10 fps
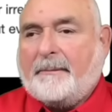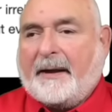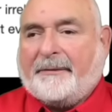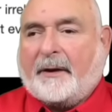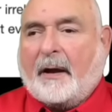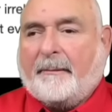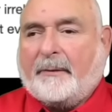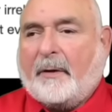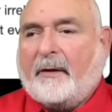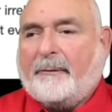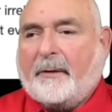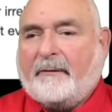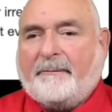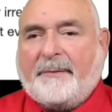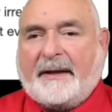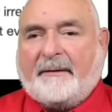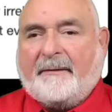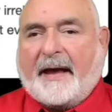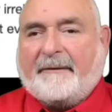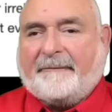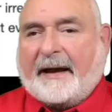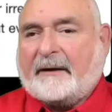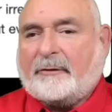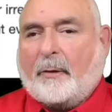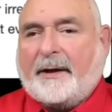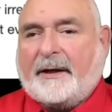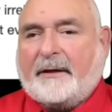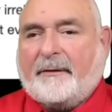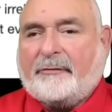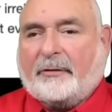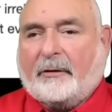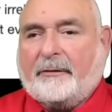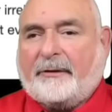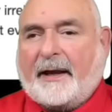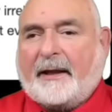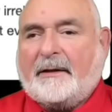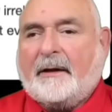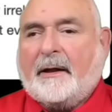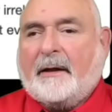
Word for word: bet the Commonwealth would have beaten that factoid into the juror's head